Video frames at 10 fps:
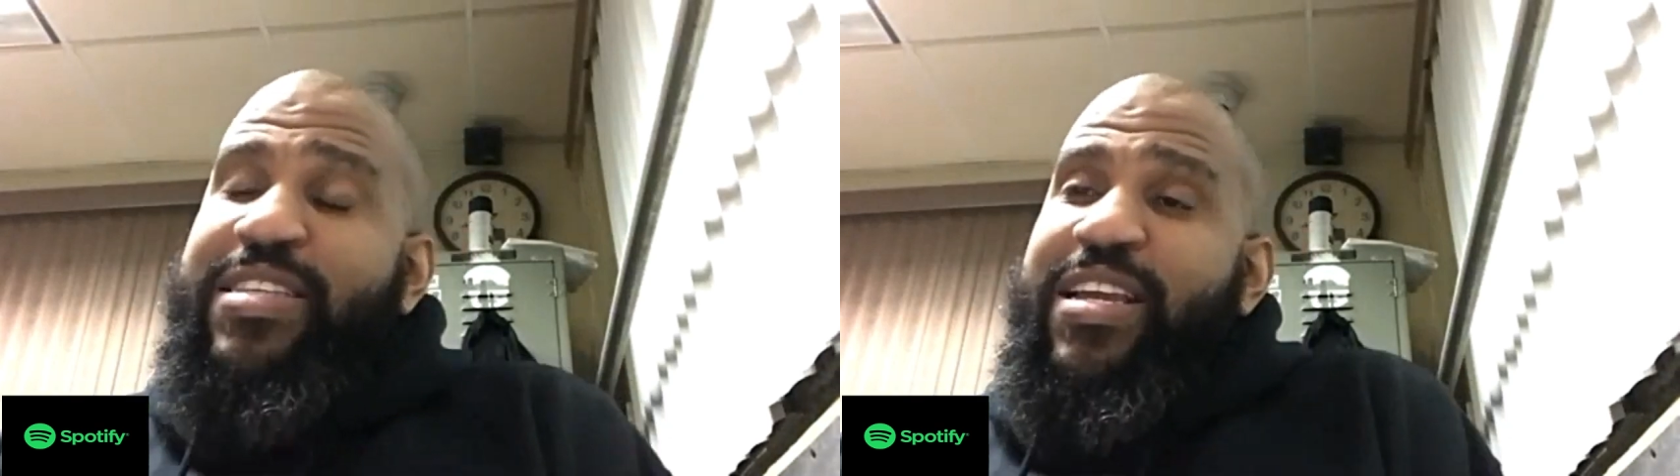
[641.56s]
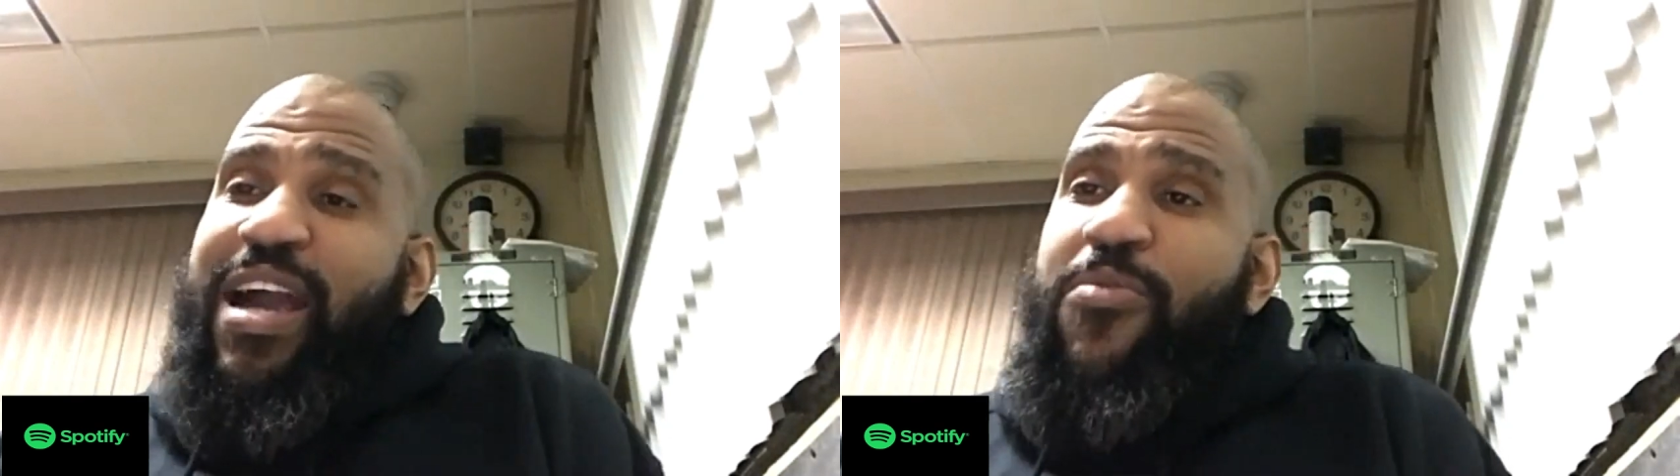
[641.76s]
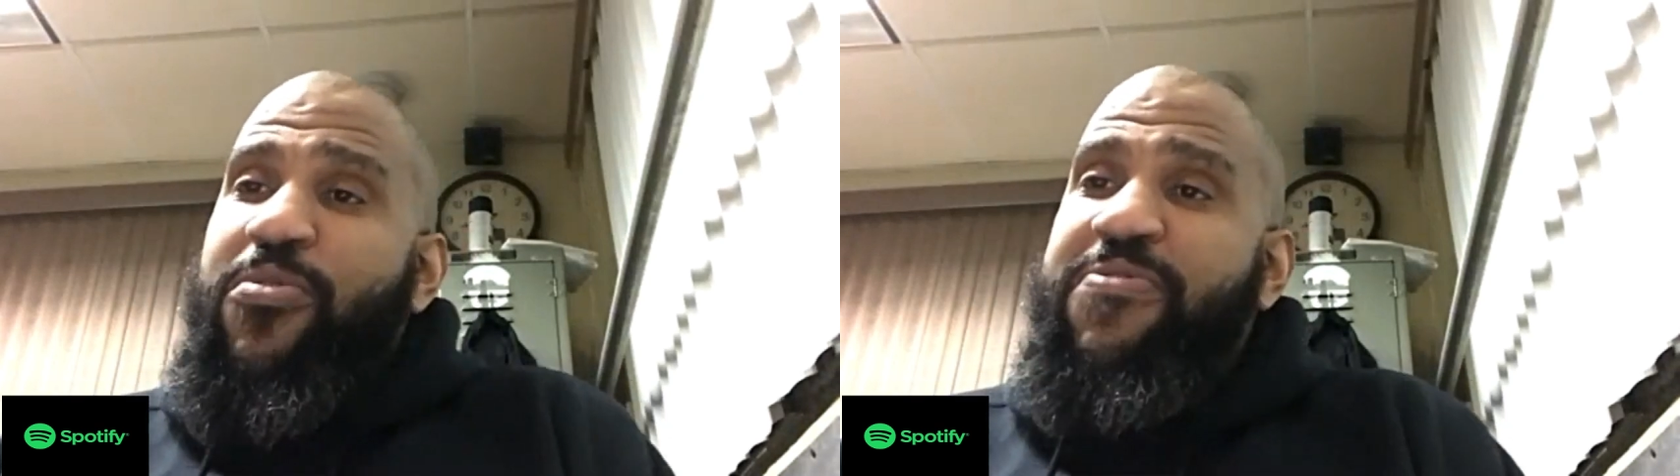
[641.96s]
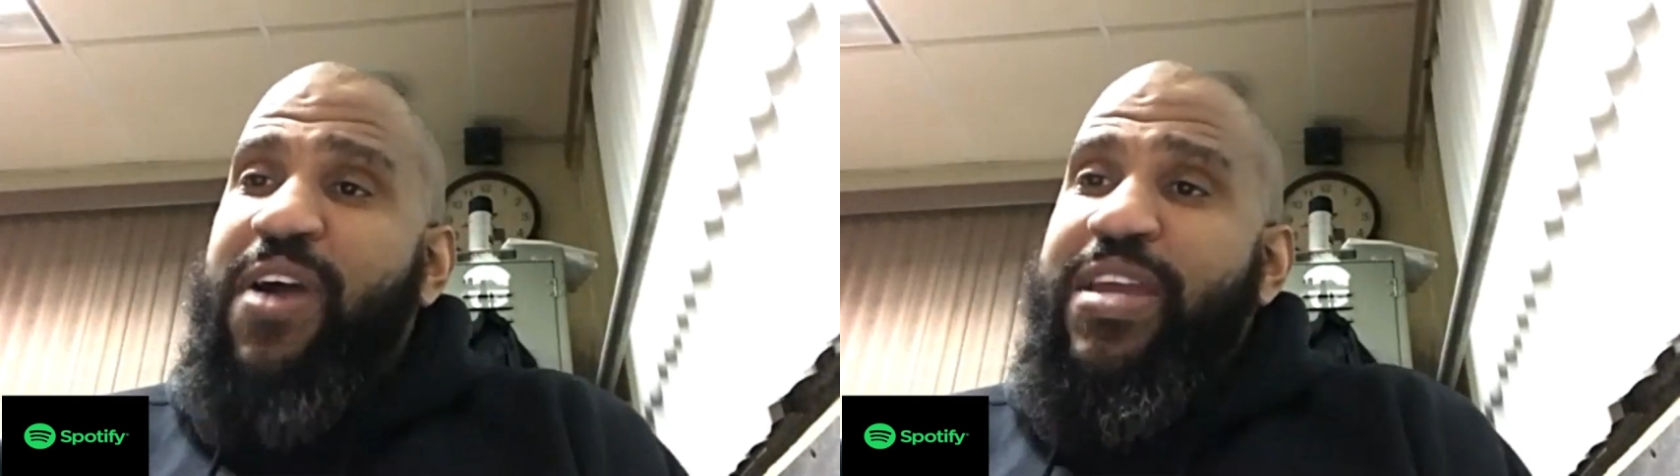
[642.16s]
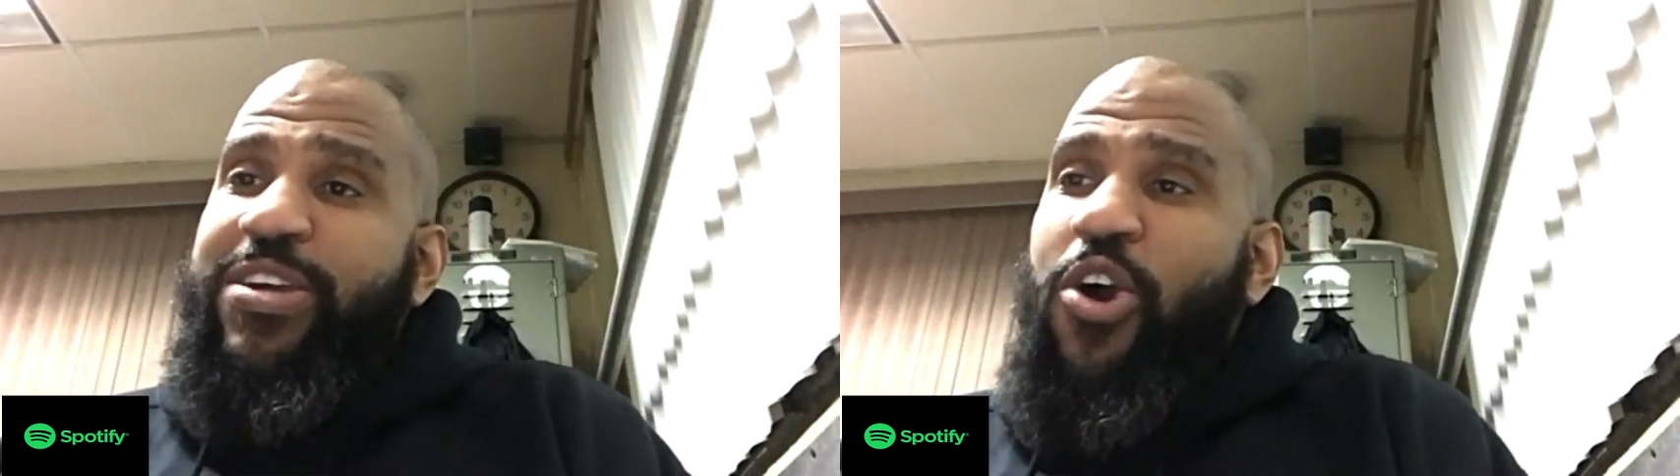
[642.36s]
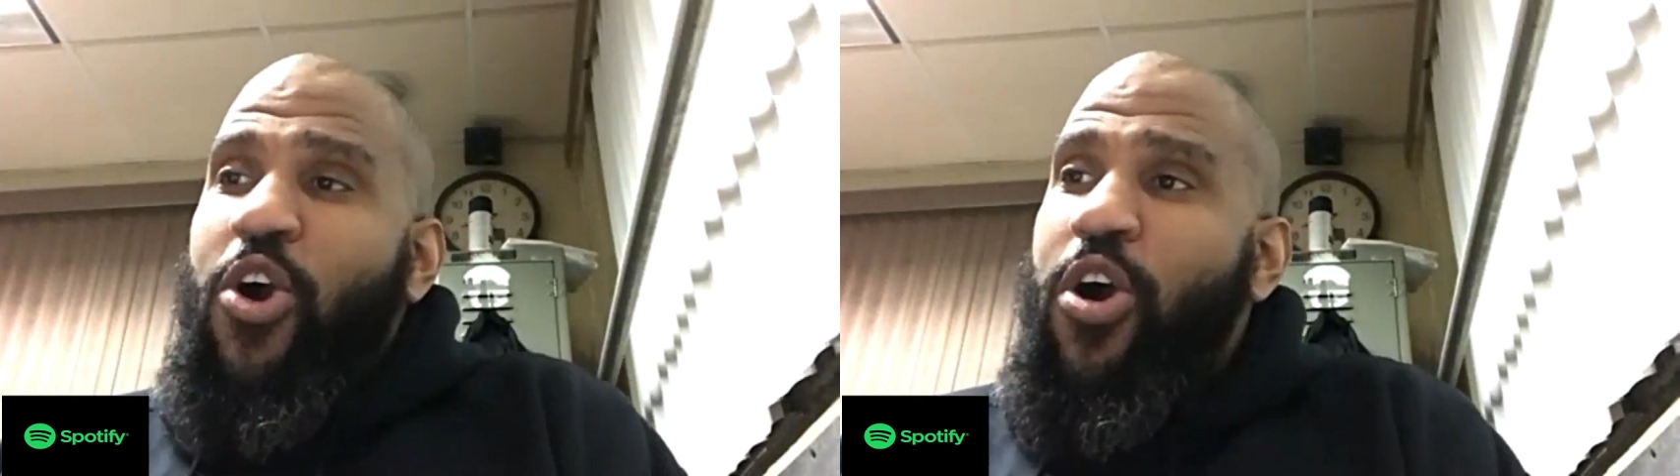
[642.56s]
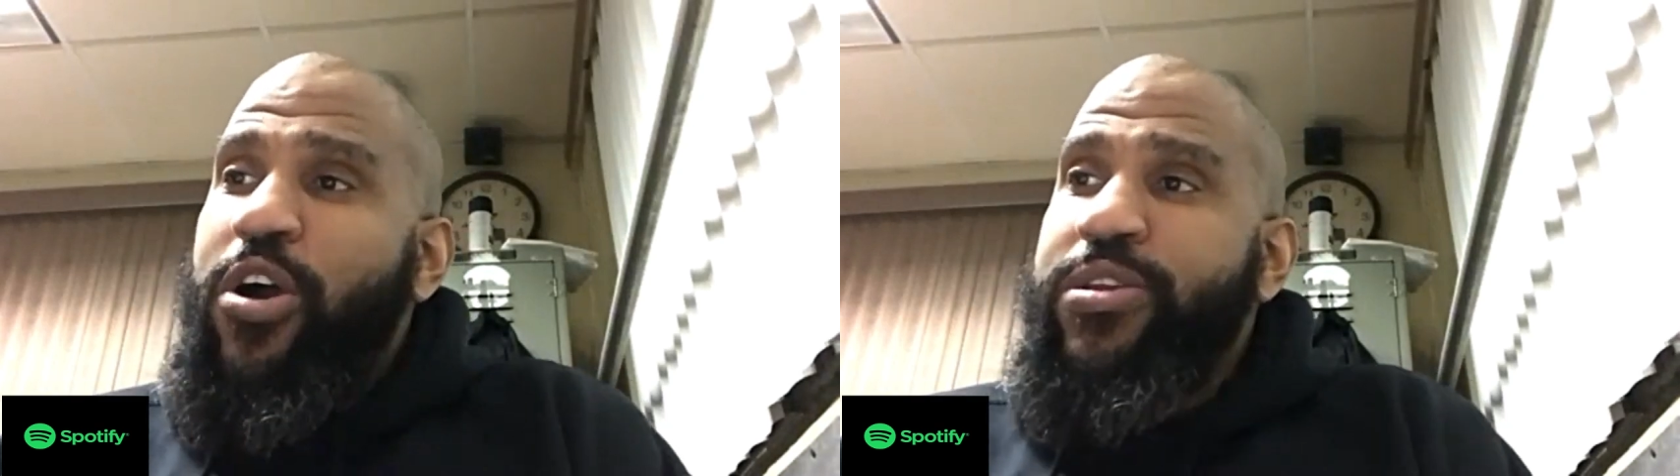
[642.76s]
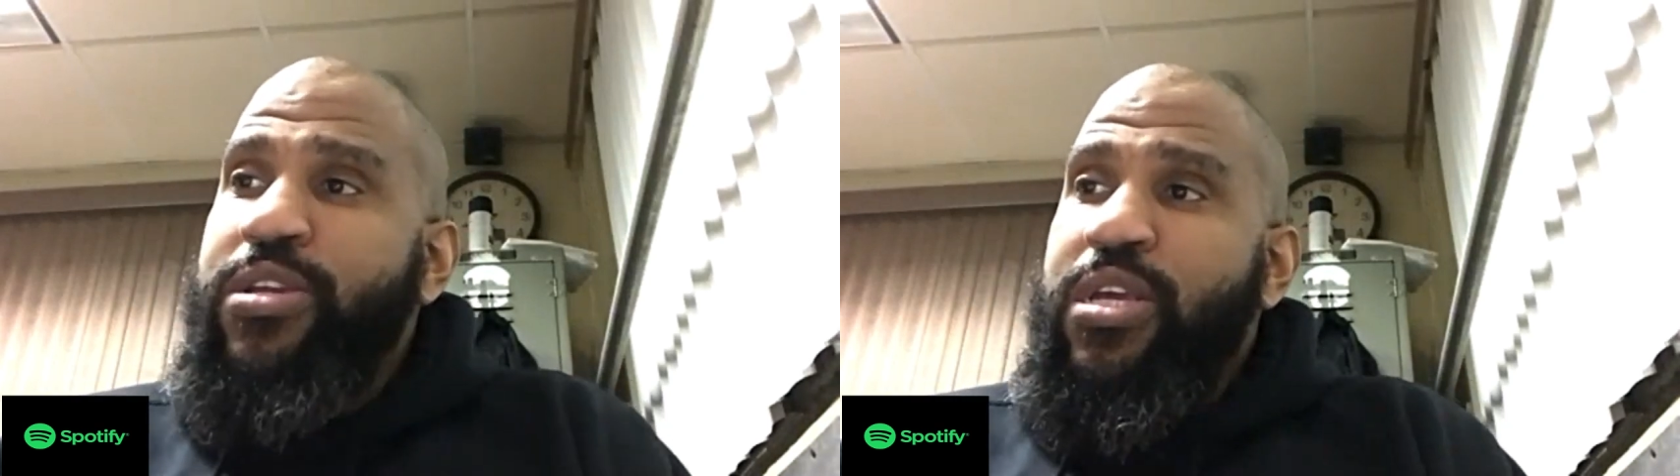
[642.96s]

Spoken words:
think I would find it hard.